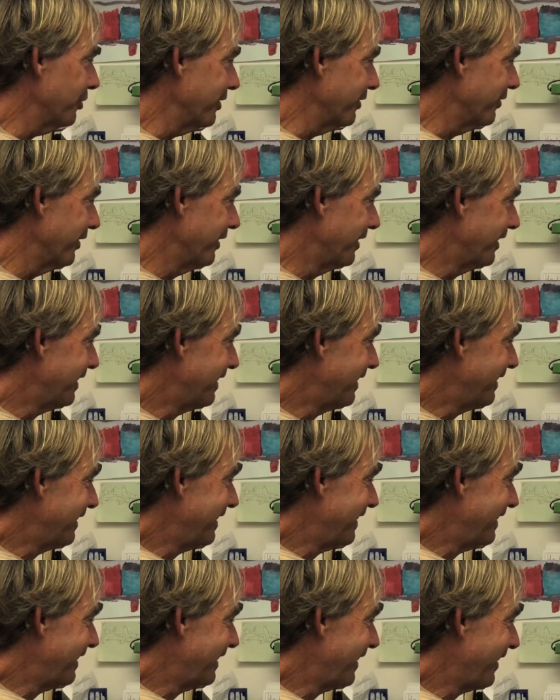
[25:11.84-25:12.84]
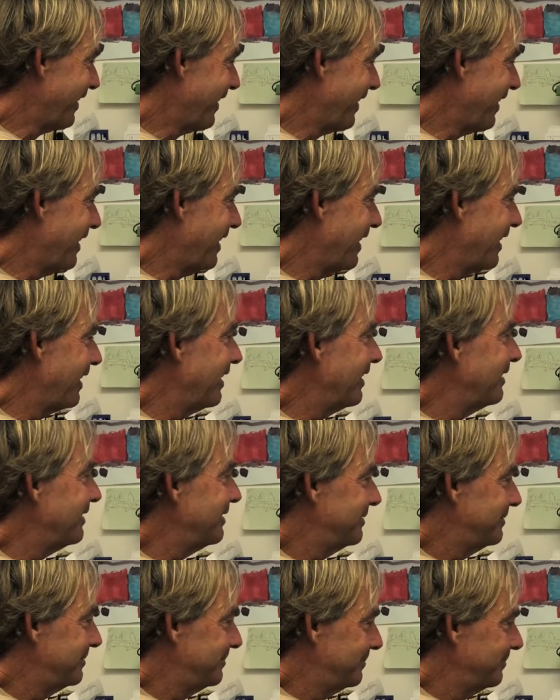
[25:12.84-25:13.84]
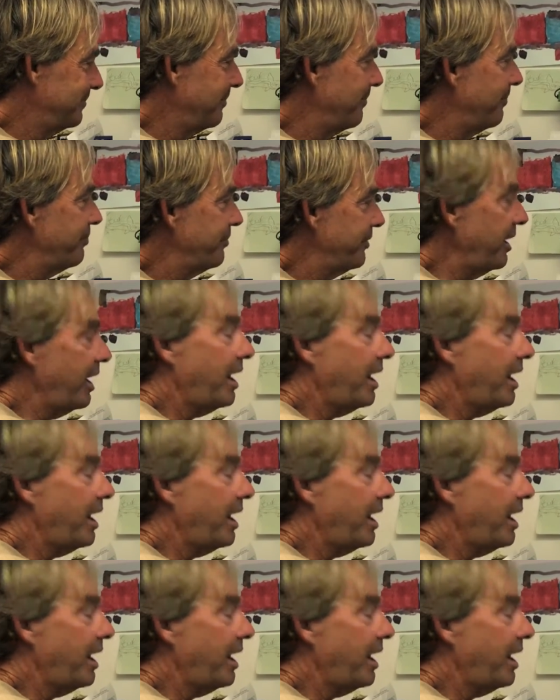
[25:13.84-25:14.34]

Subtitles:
idea of removing cattails and letting them grow another